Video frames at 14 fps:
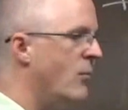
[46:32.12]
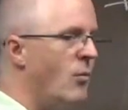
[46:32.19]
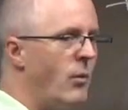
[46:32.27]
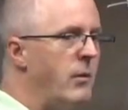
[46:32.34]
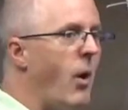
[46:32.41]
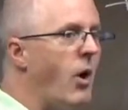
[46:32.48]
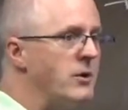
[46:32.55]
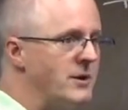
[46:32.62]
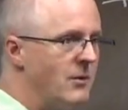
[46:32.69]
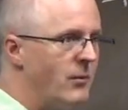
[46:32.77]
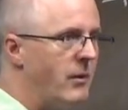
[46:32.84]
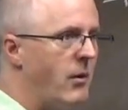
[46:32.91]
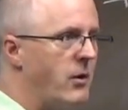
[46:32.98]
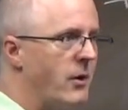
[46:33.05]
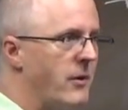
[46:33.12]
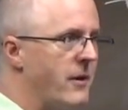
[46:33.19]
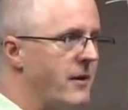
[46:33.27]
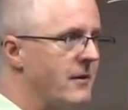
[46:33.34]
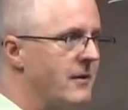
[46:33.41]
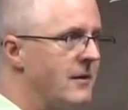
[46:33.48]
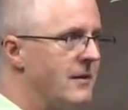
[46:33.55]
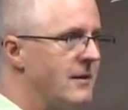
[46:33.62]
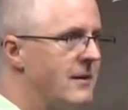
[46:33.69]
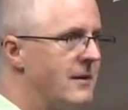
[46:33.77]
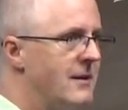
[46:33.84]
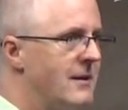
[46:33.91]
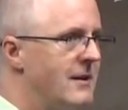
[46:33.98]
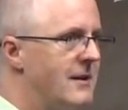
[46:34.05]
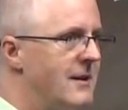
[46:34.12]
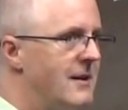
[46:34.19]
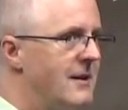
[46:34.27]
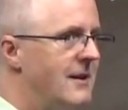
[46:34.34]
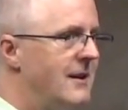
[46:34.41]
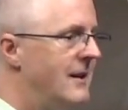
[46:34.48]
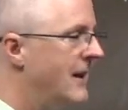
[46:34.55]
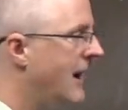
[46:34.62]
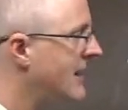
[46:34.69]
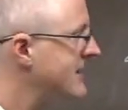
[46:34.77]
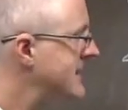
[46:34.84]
We won't go there. A